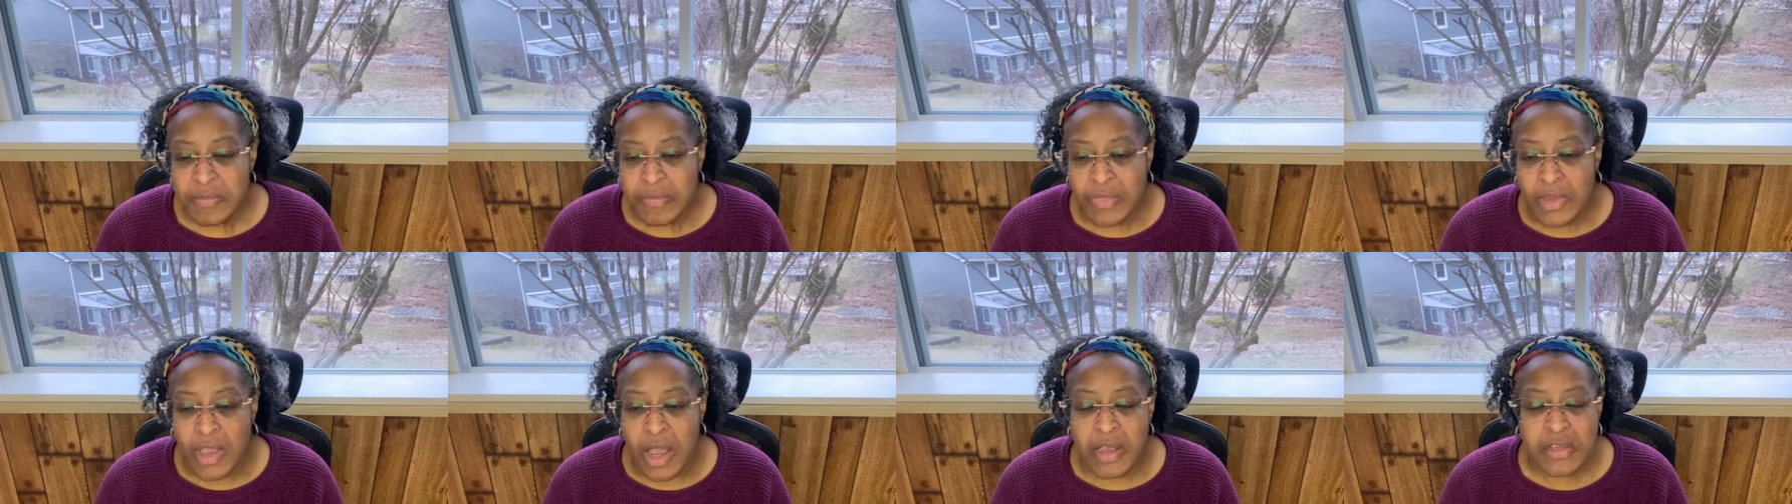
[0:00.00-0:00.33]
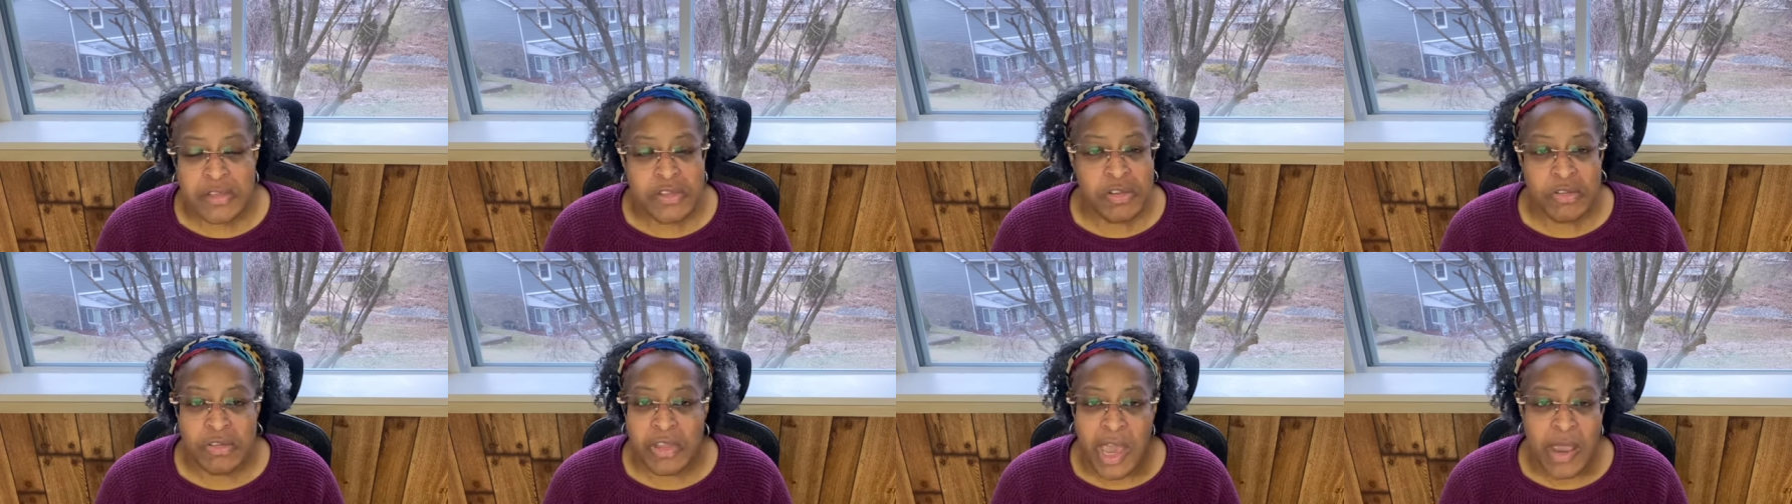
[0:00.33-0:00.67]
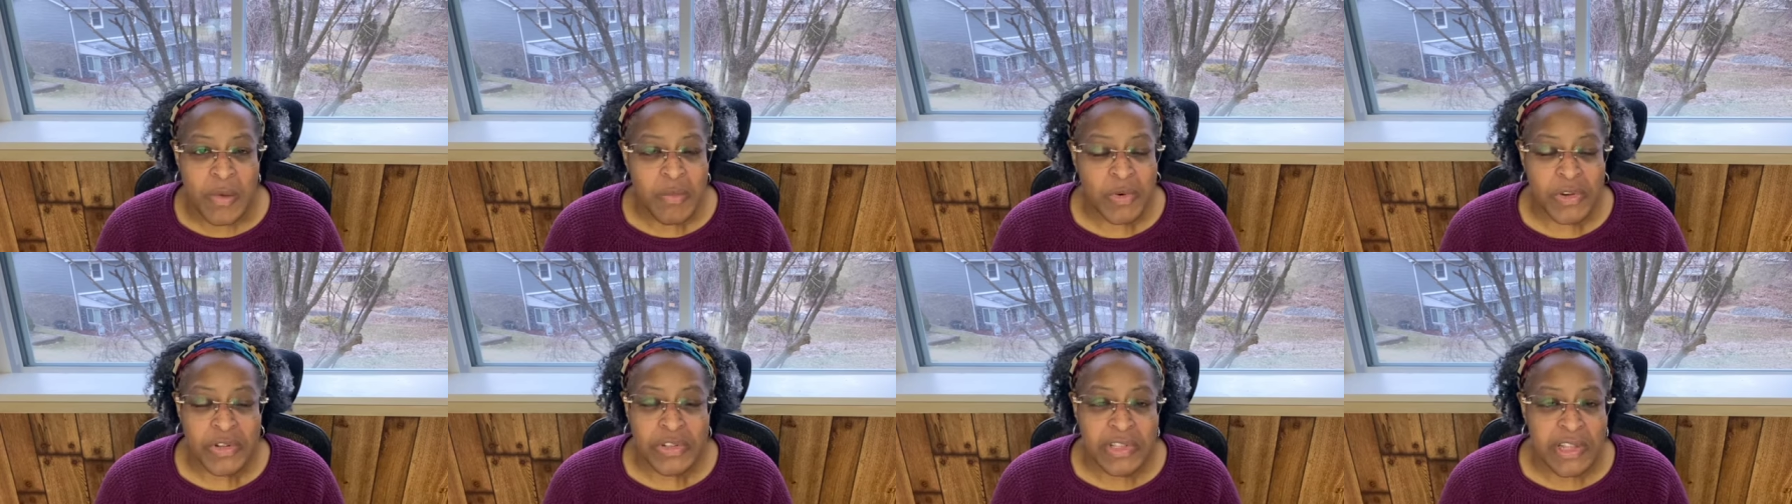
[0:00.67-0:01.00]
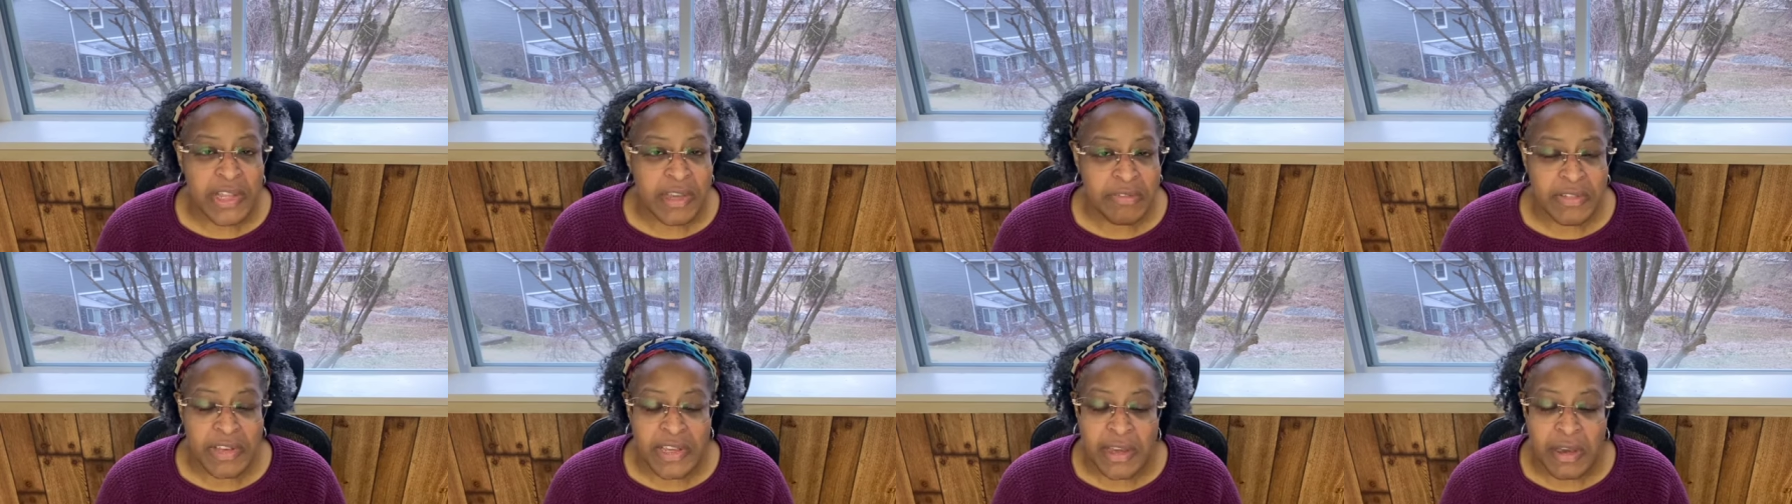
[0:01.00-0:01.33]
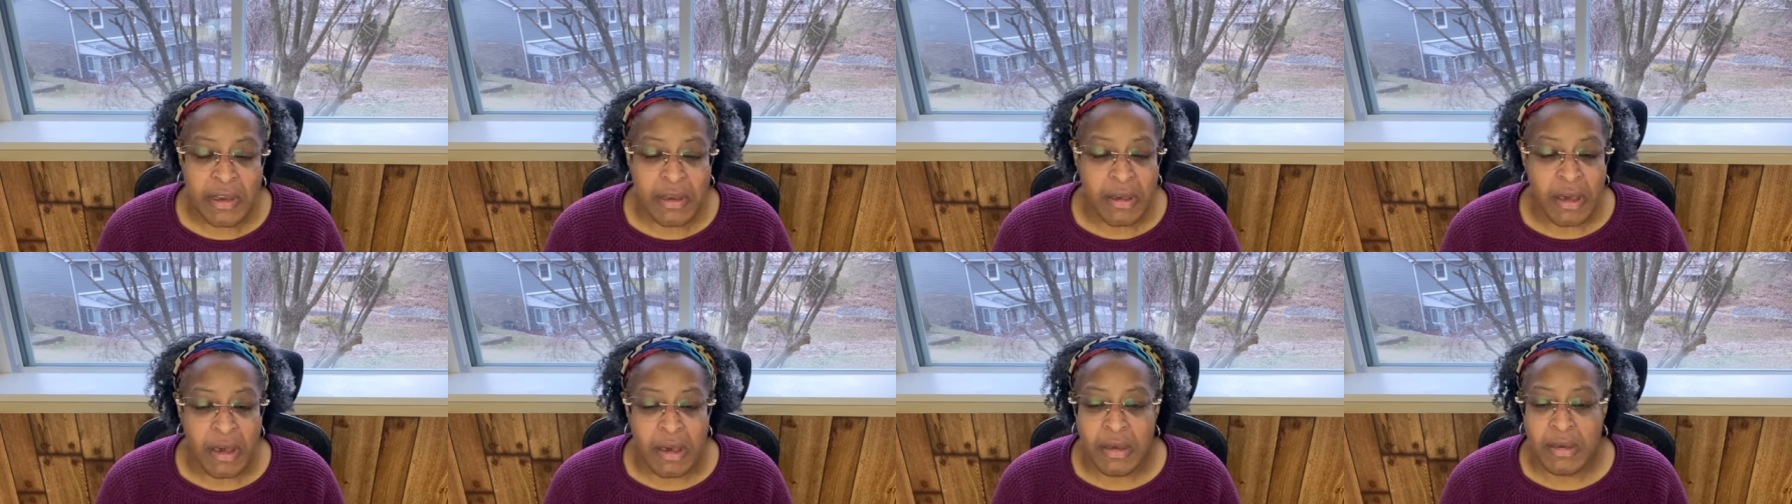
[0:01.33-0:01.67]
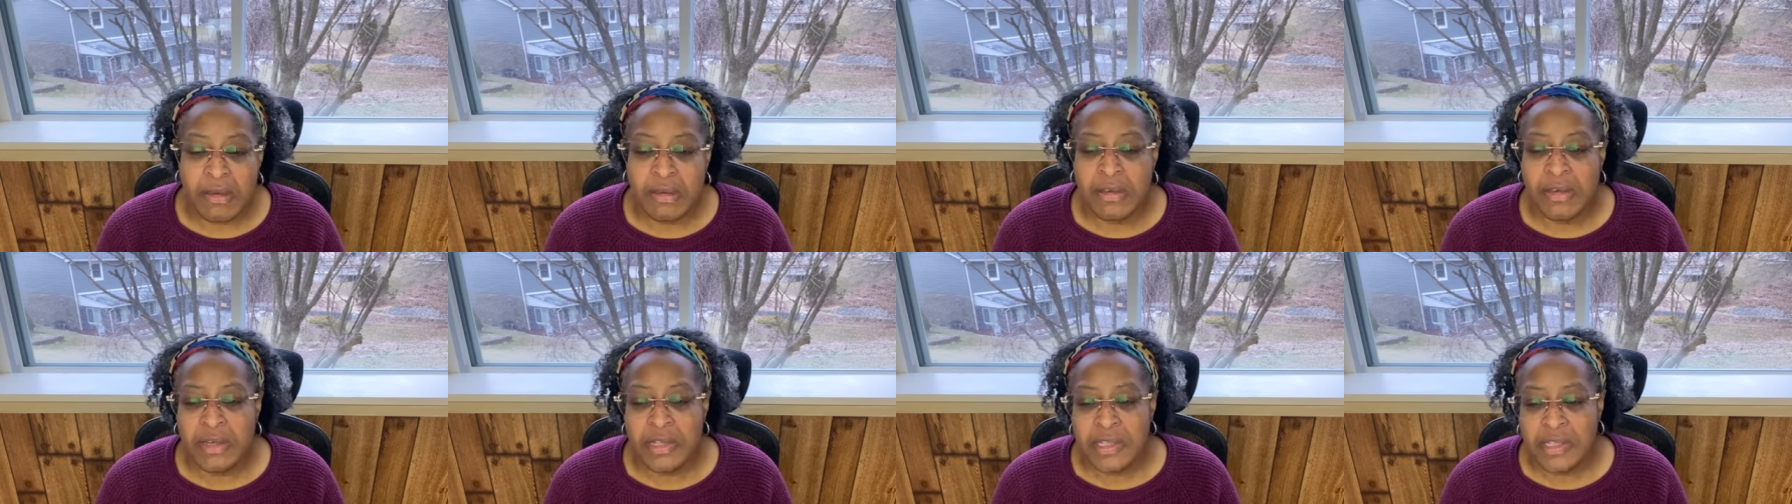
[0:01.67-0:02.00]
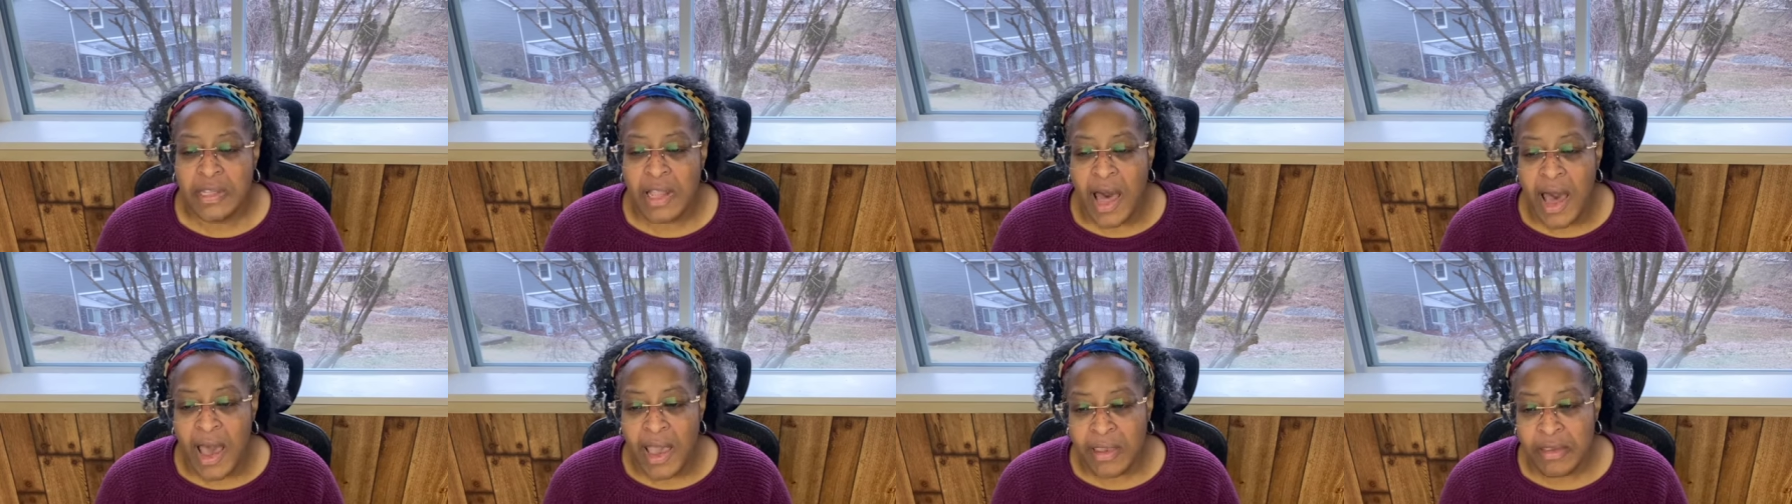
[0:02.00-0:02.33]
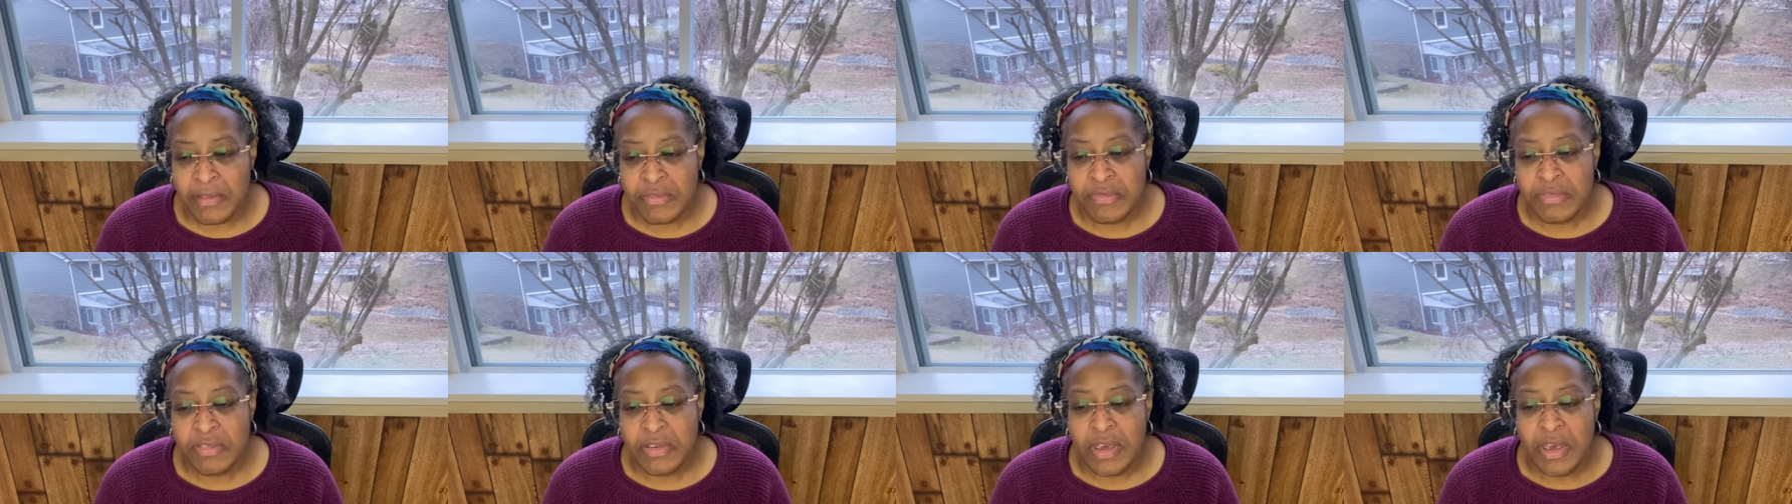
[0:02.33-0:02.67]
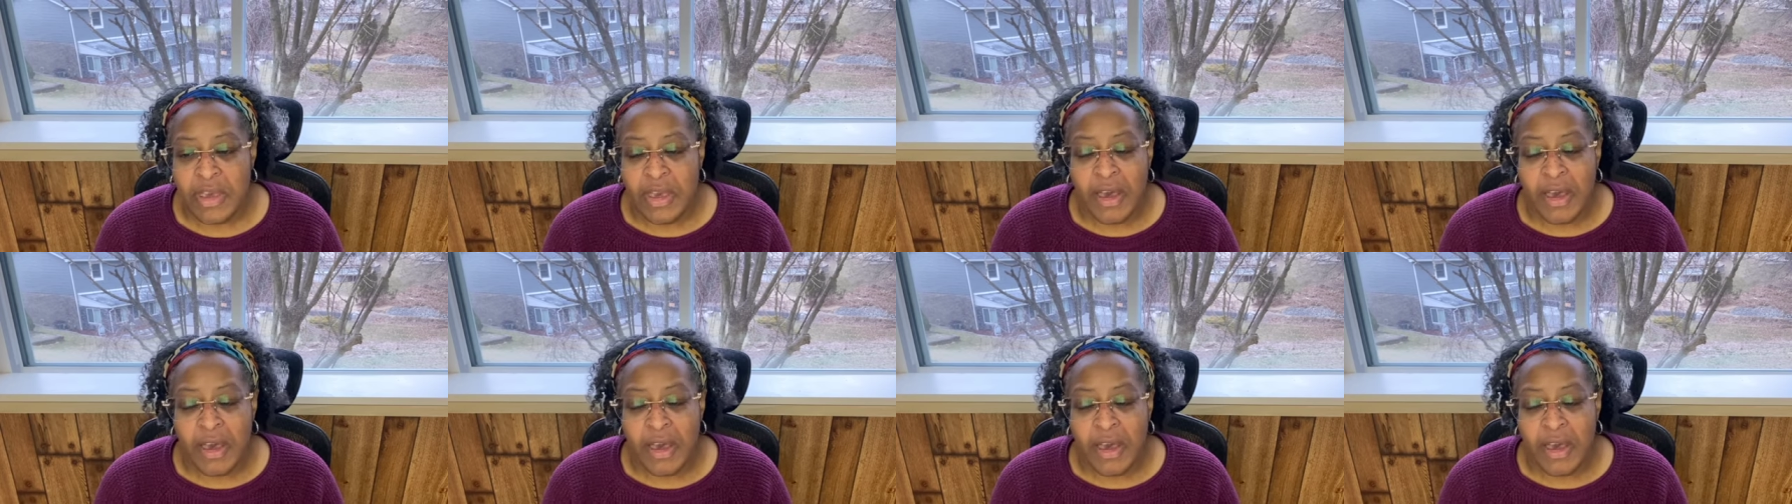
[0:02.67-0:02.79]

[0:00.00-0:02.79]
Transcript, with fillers: Uh, so they were living a, a good life.